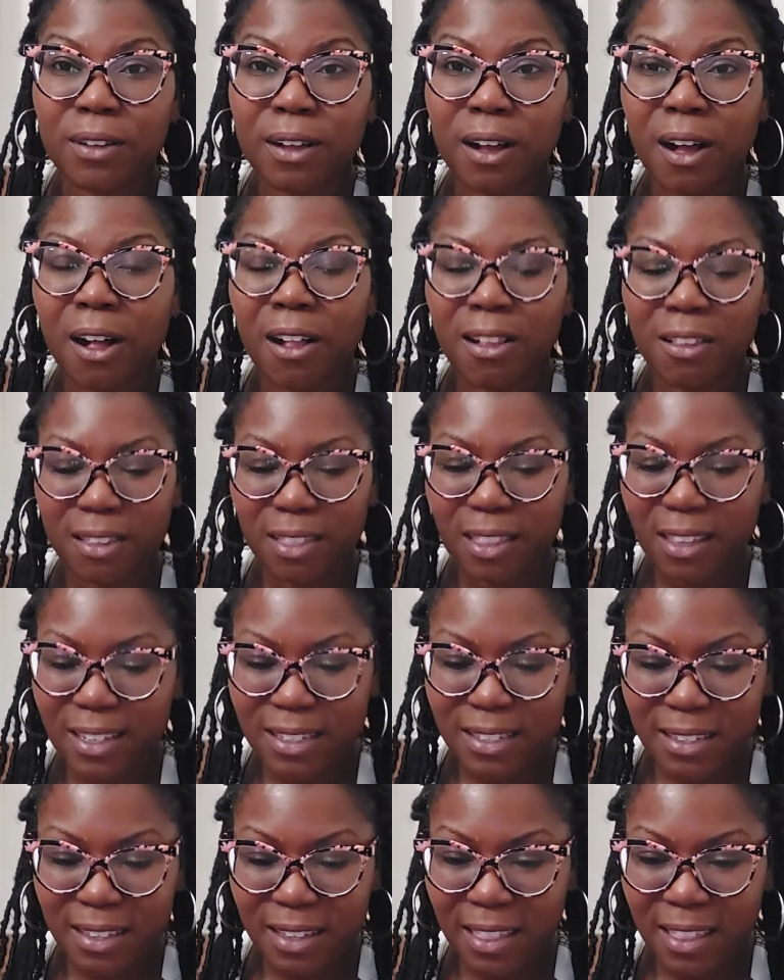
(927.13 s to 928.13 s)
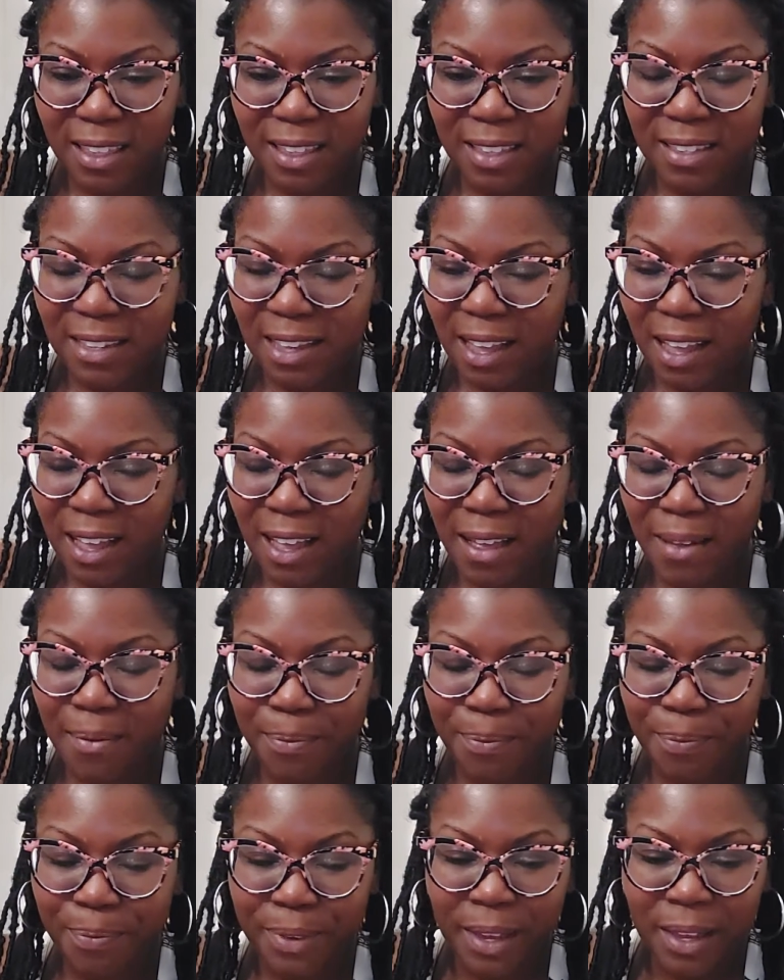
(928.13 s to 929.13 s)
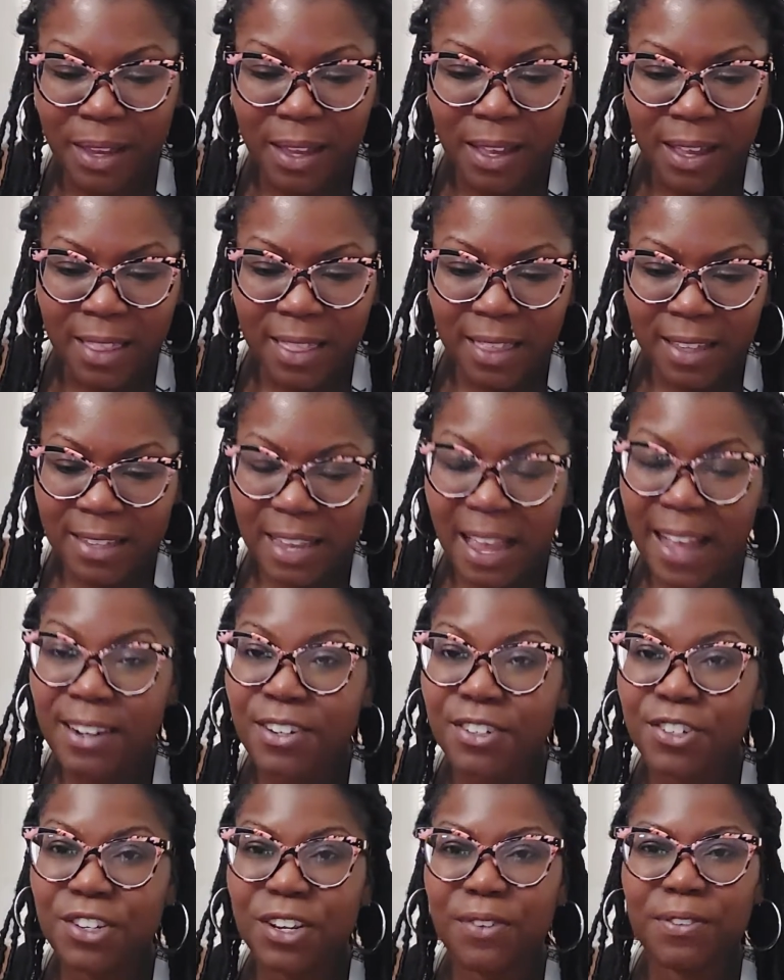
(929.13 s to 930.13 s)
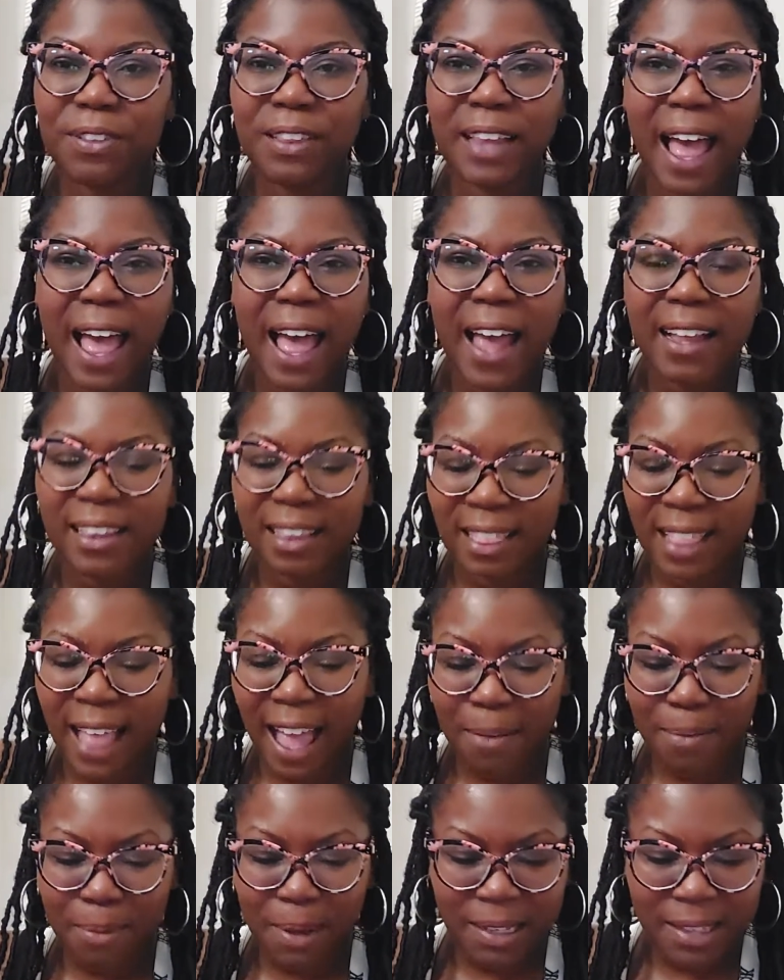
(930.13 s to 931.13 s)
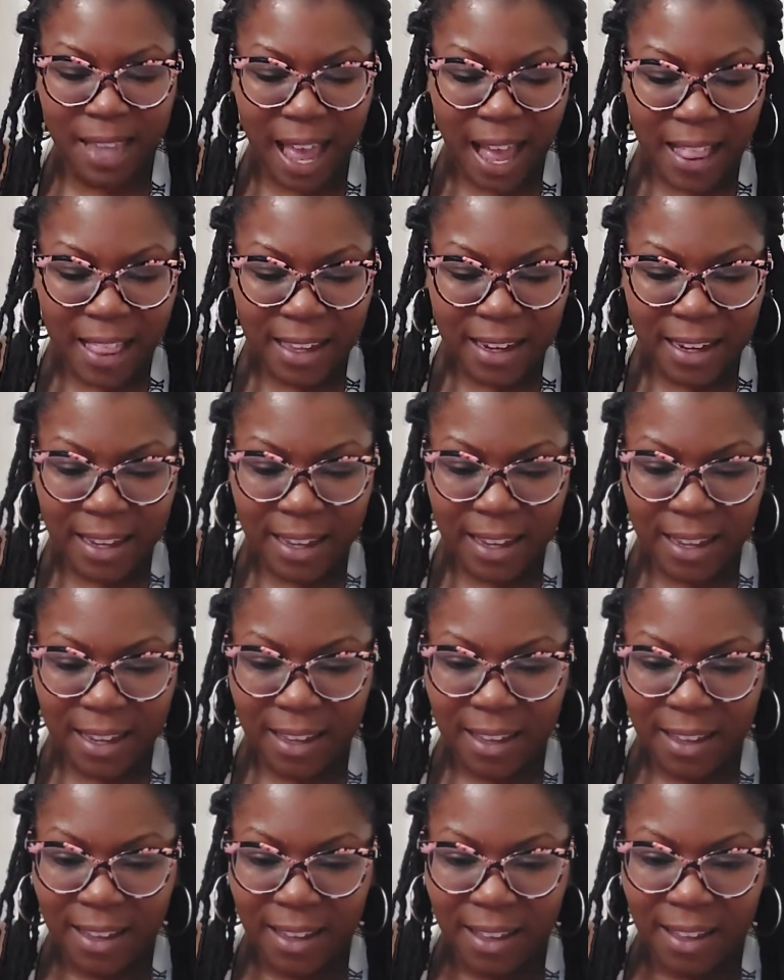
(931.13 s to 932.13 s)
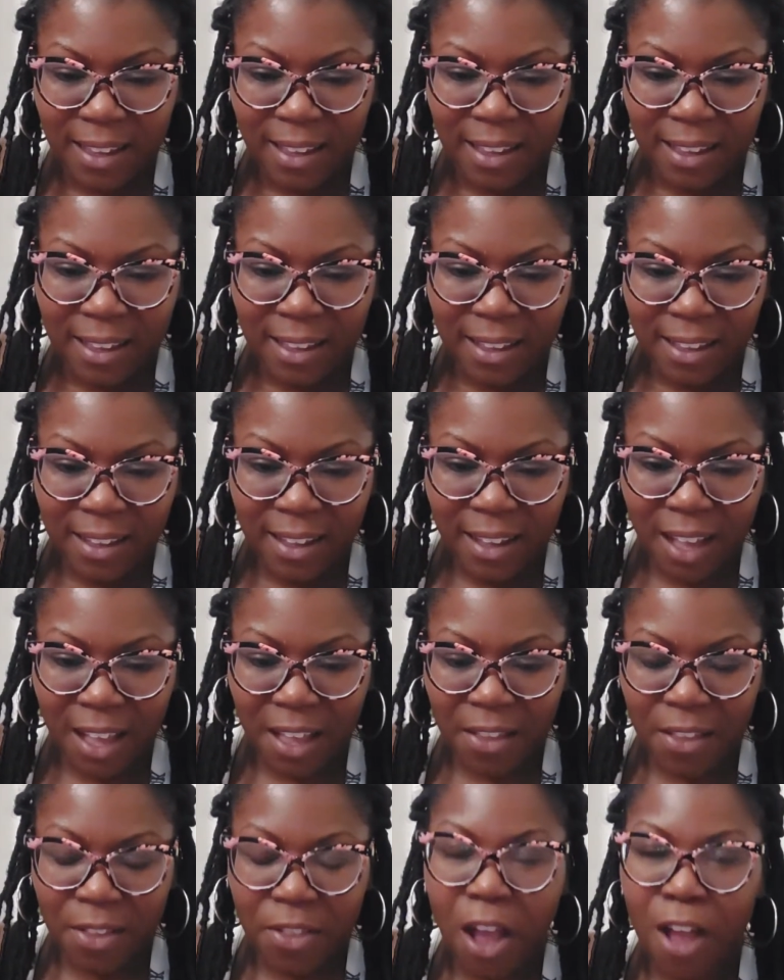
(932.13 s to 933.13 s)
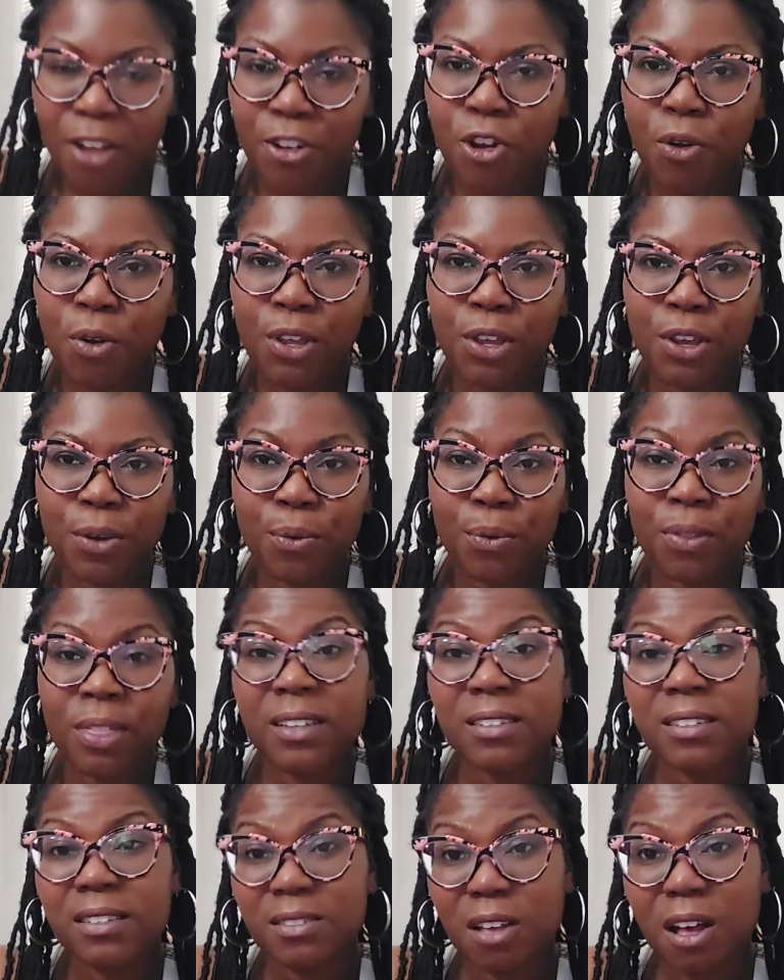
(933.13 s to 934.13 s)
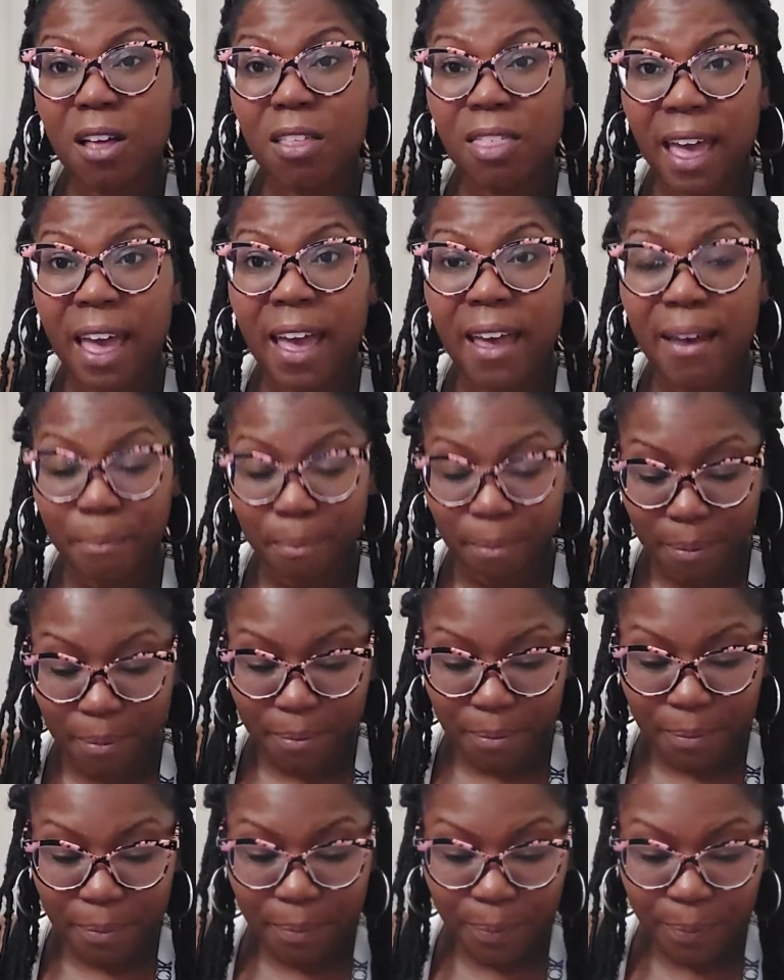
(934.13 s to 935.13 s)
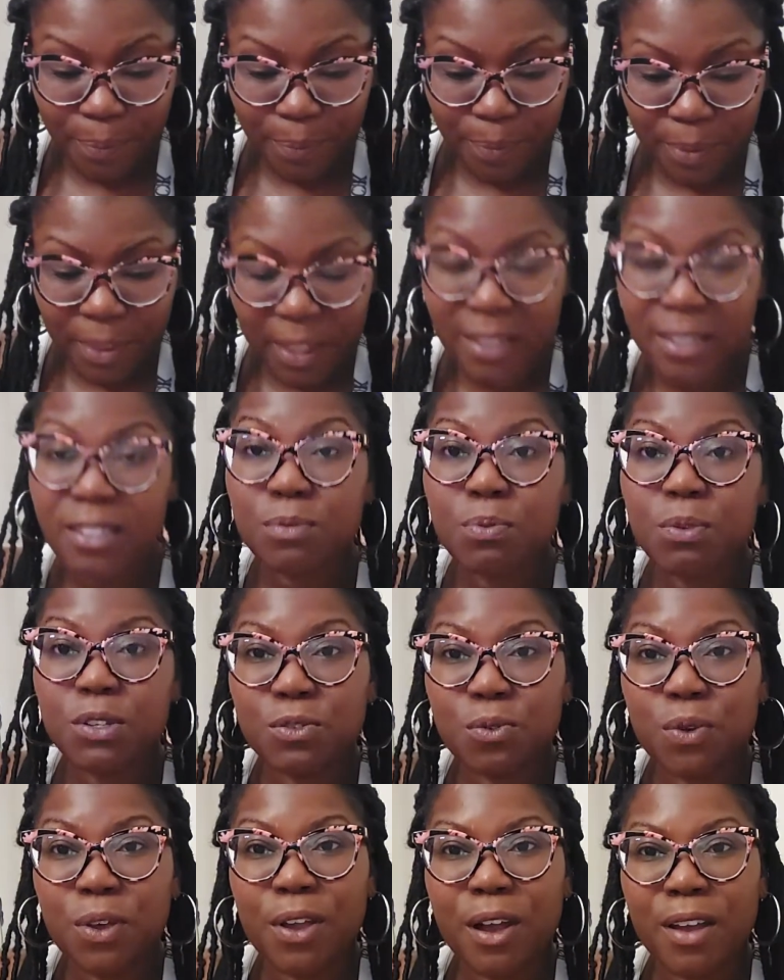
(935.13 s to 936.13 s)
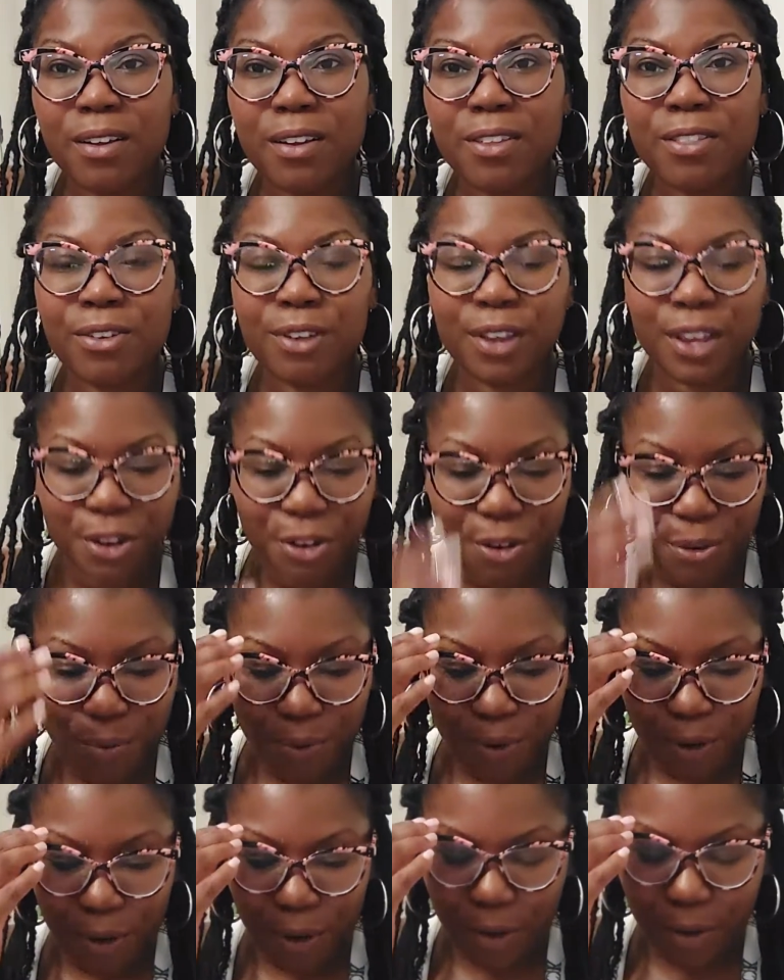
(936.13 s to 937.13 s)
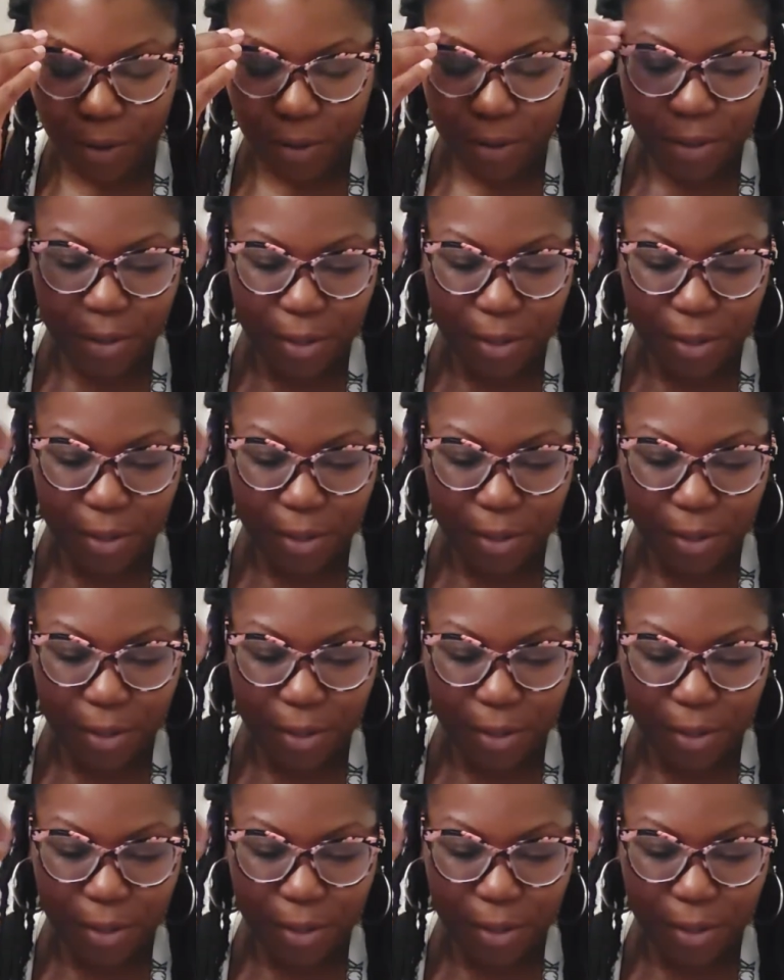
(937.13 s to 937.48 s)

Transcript: All of these, this, um, this energy of lack, lack mentality, uh, not knowing your, this is all them. Mm -hmm. This is what's going on in their inner world.